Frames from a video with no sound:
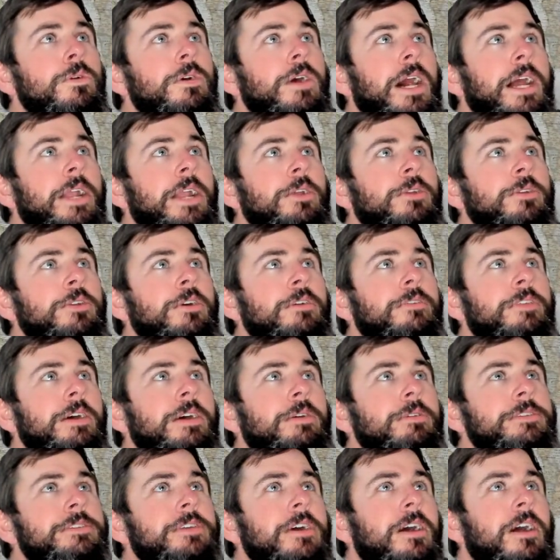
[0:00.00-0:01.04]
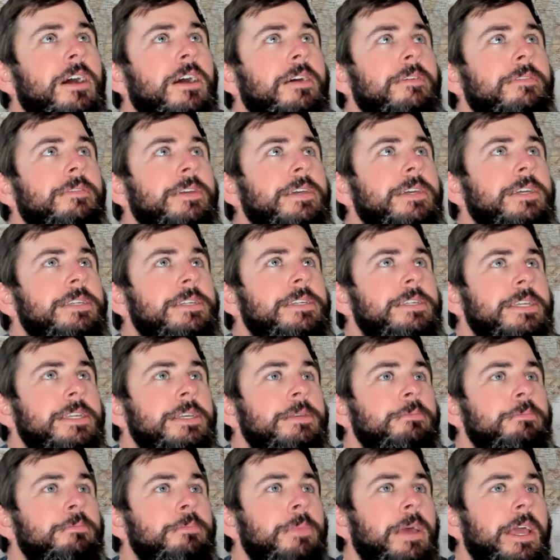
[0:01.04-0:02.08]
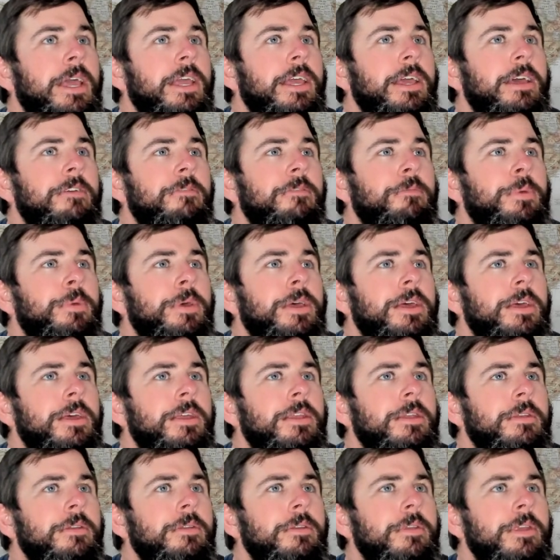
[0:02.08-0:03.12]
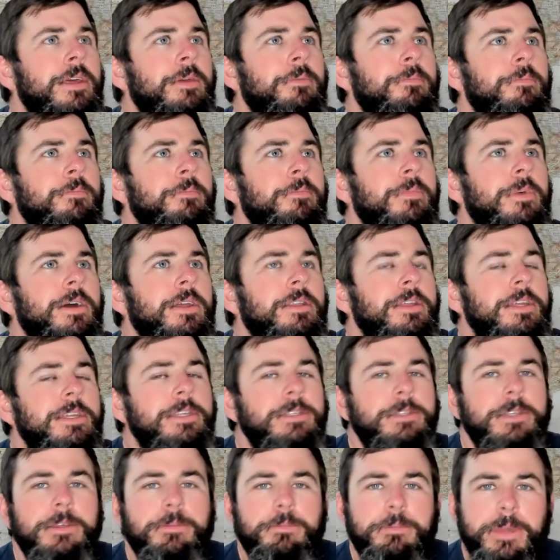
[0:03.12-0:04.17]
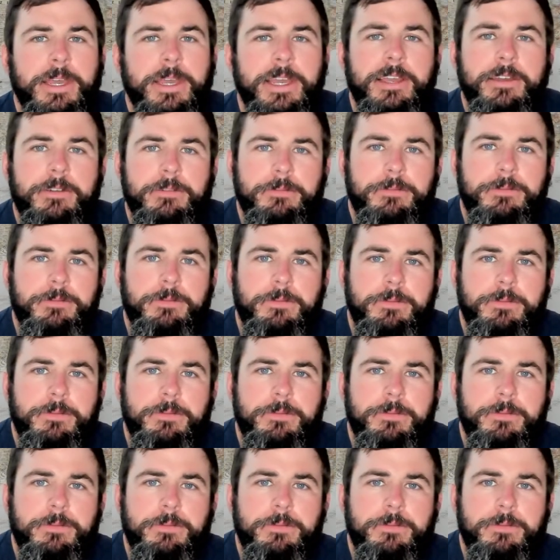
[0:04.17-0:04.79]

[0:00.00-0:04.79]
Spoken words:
I don't know if that was obvious. It may have been. At least it may have.